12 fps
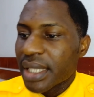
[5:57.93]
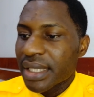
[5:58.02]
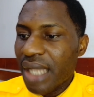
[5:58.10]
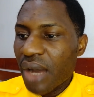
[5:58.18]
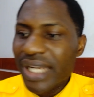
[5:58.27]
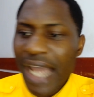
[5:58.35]

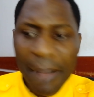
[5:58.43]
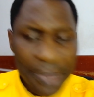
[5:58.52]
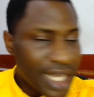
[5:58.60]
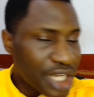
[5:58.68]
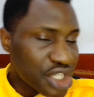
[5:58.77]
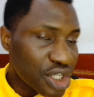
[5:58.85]
Now, the
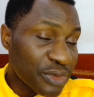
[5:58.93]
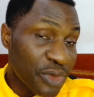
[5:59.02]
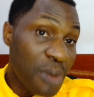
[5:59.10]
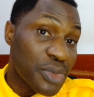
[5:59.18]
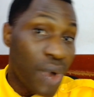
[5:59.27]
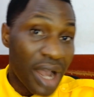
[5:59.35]
application
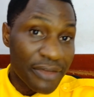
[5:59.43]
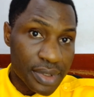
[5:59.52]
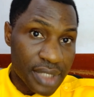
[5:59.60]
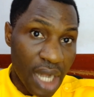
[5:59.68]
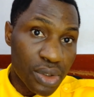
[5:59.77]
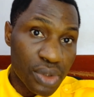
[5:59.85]
form, you have to
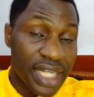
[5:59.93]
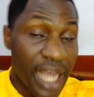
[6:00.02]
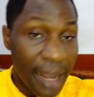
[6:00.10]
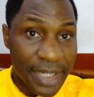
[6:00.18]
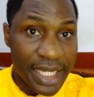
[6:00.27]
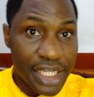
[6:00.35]
download the
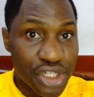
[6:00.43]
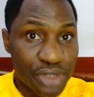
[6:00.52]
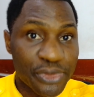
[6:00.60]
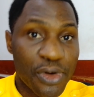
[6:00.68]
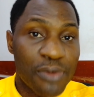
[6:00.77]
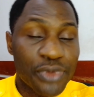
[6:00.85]

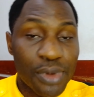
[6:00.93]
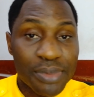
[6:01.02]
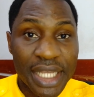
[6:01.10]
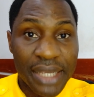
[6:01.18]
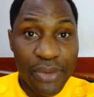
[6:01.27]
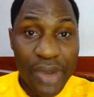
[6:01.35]
application form from
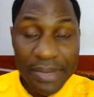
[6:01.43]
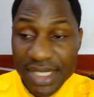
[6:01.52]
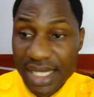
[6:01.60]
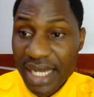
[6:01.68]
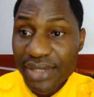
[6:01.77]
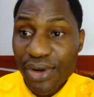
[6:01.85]
the
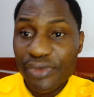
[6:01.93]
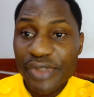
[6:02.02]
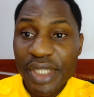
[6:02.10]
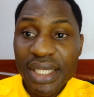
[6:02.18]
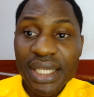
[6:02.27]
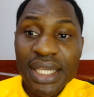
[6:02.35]
website of
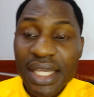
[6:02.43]
the